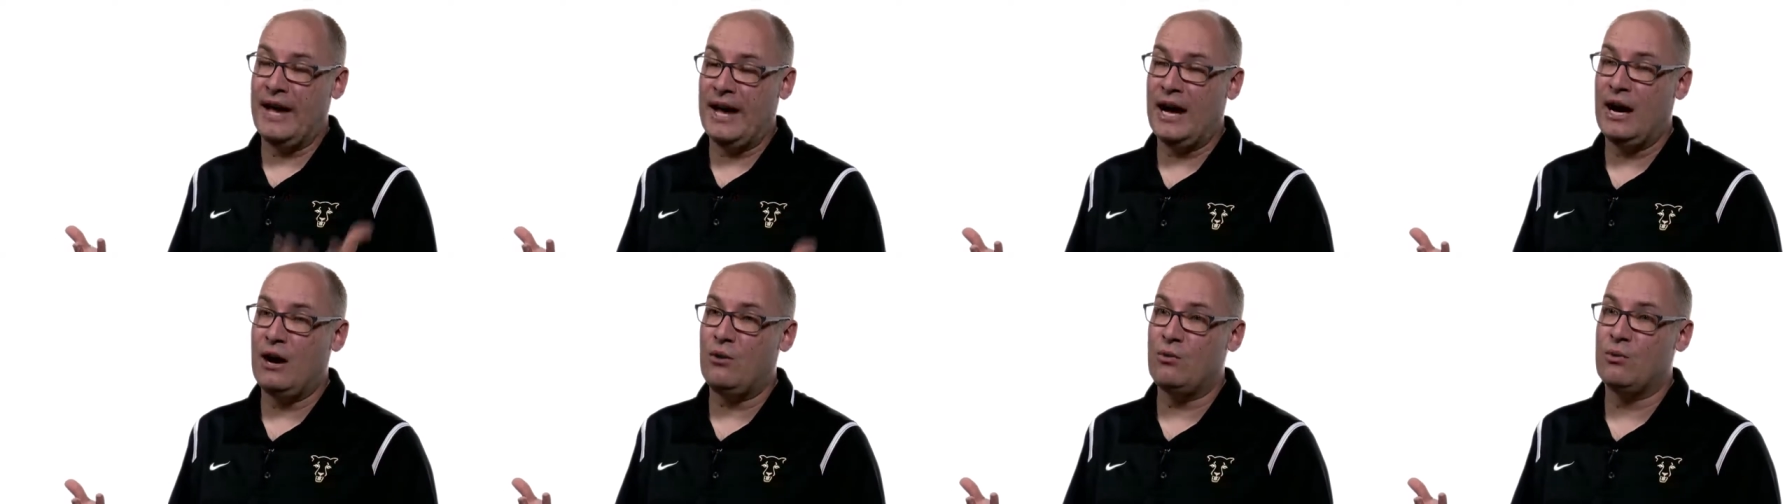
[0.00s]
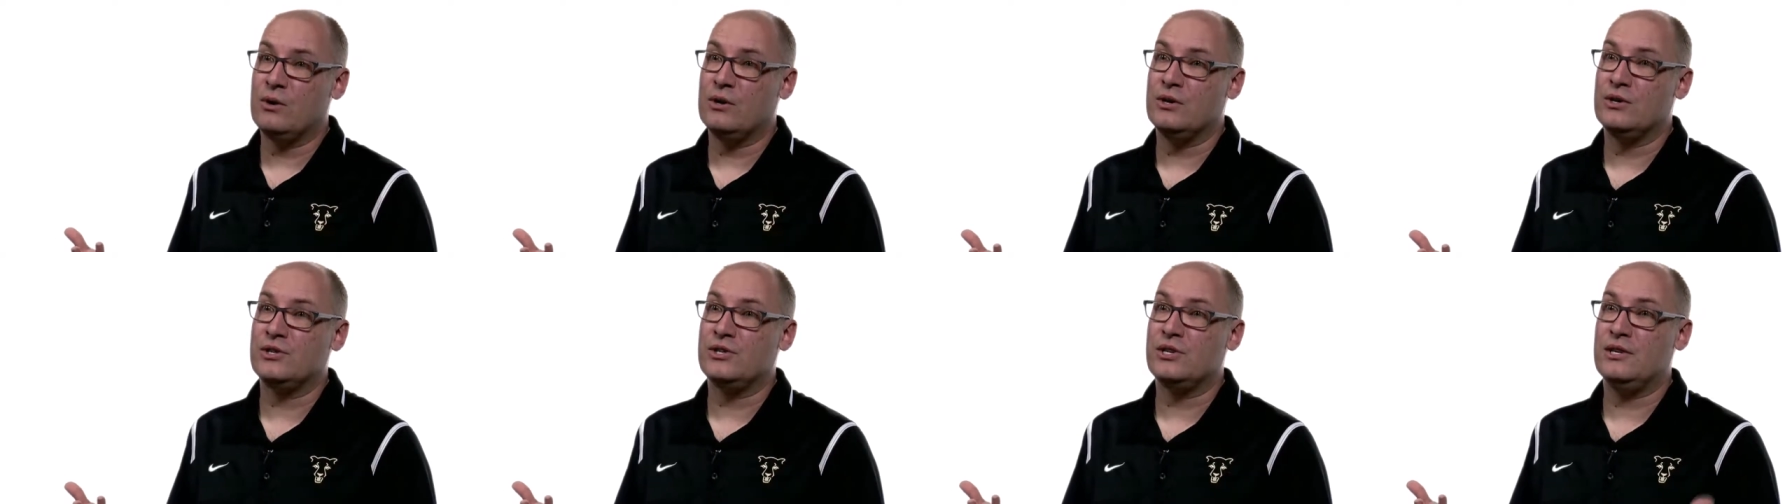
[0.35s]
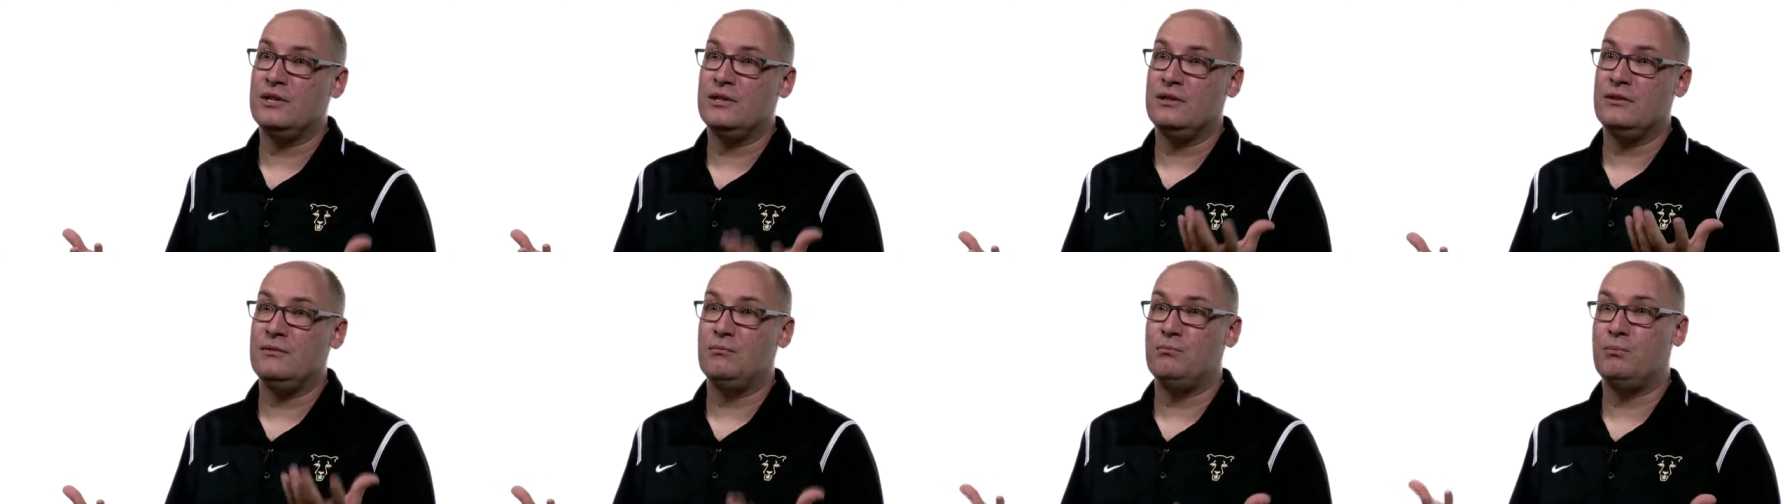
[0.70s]
hours
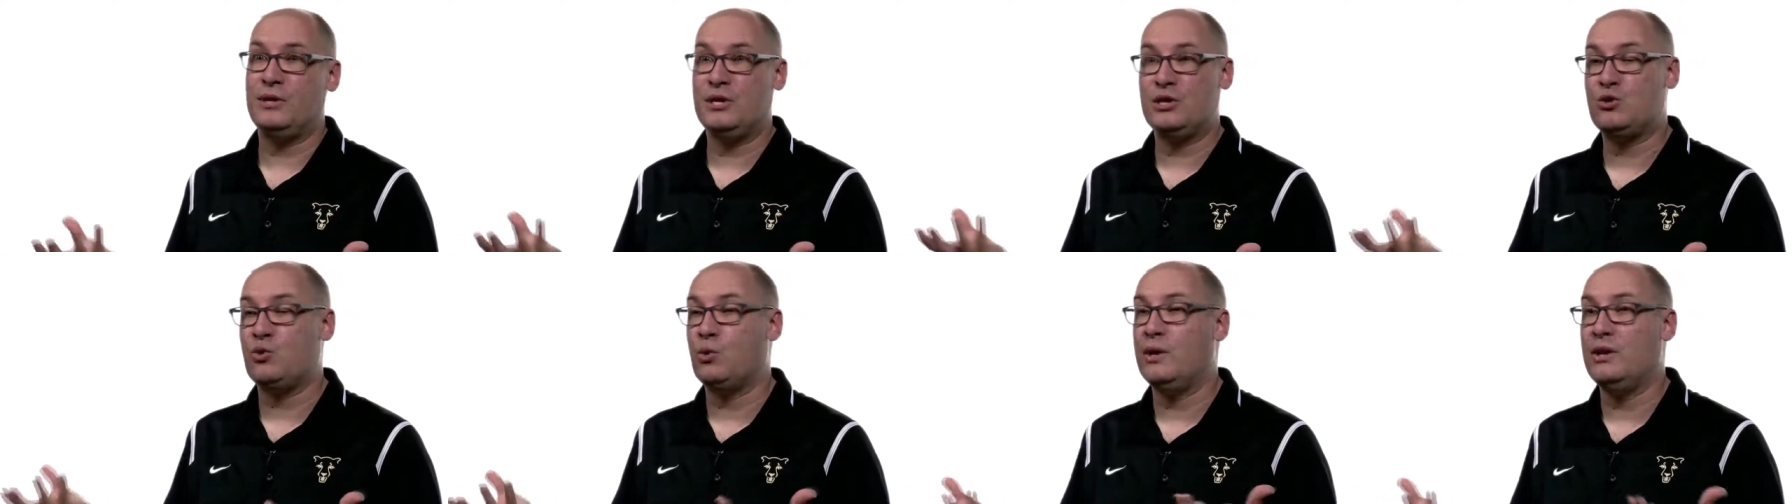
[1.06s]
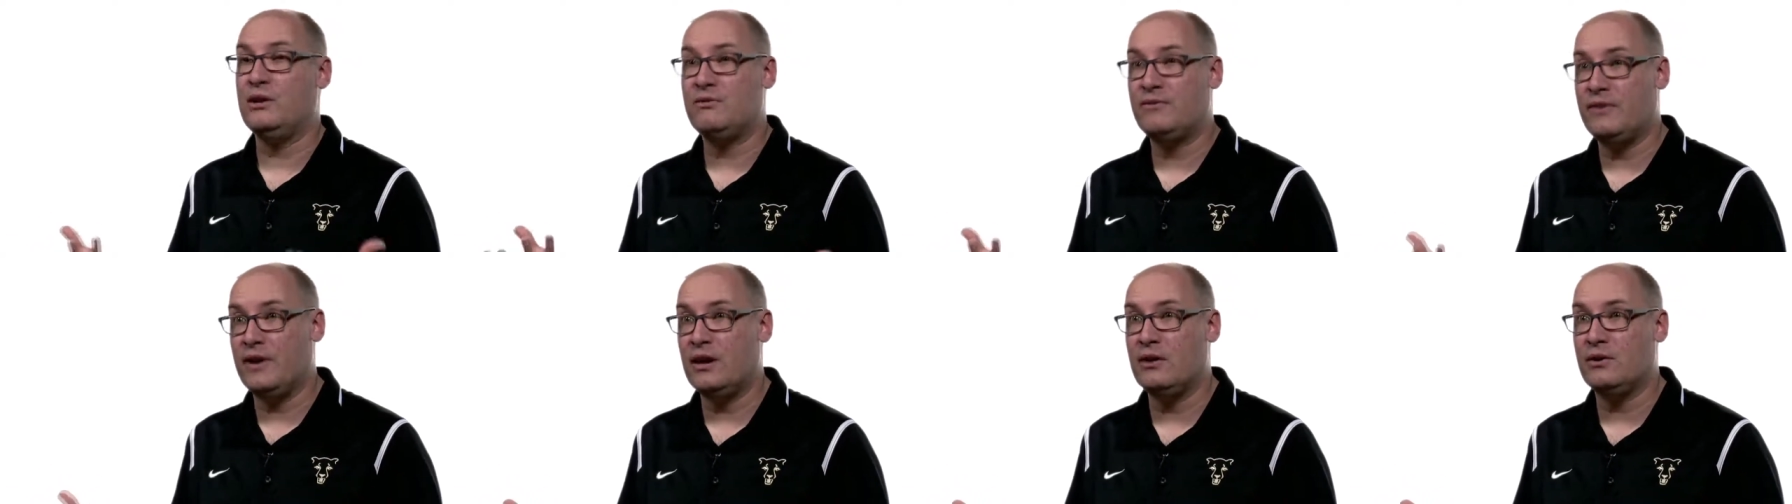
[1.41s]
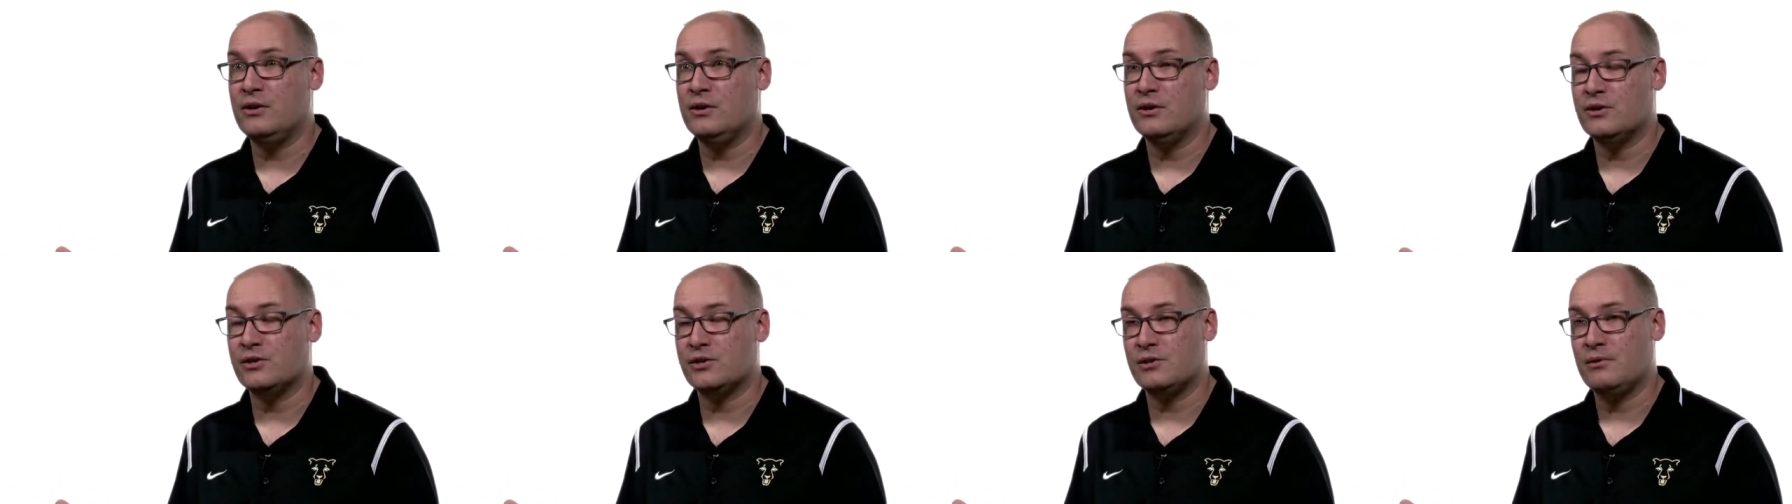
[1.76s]
between
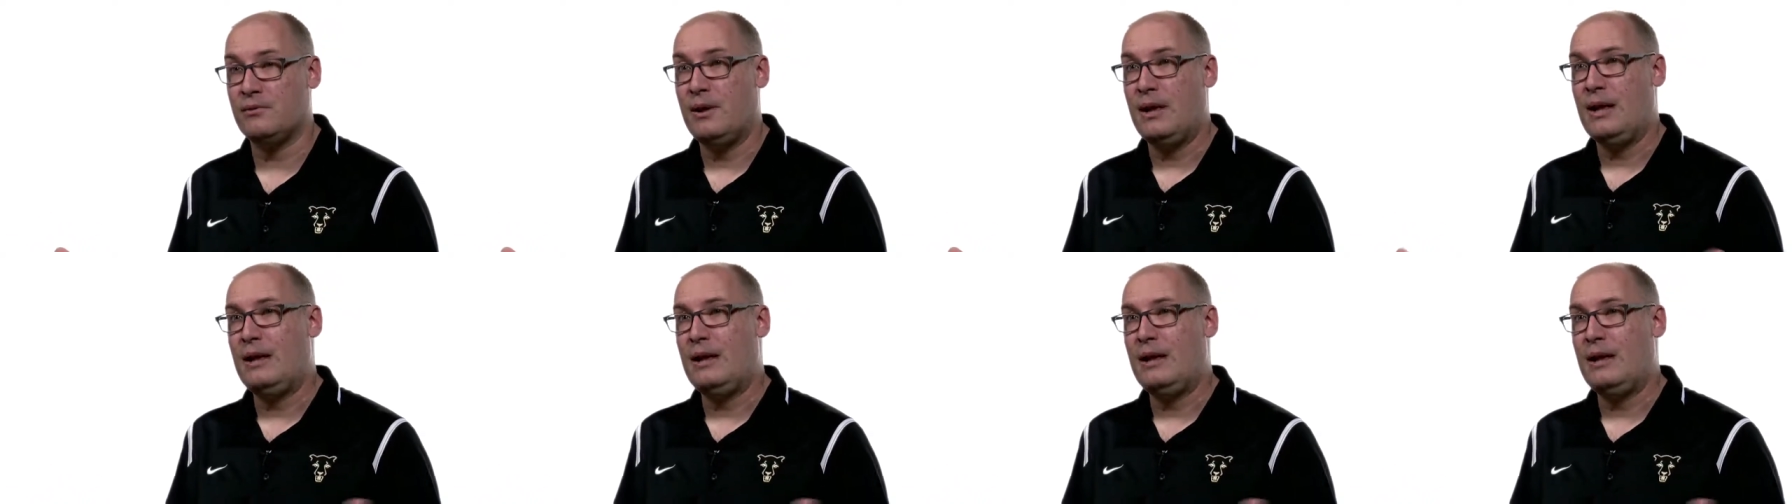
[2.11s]
failures.